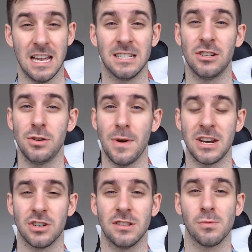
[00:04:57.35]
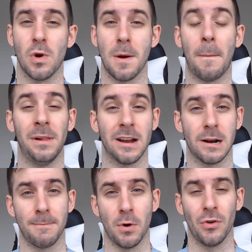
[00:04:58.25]
in situations where a
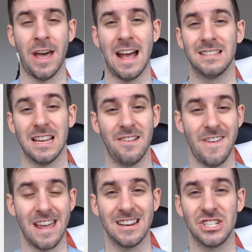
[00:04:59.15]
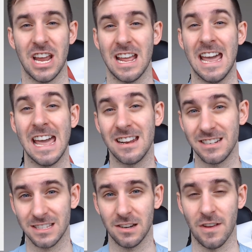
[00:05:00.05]
player both has advantage and
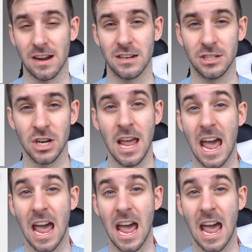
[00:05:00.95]
disadvantage,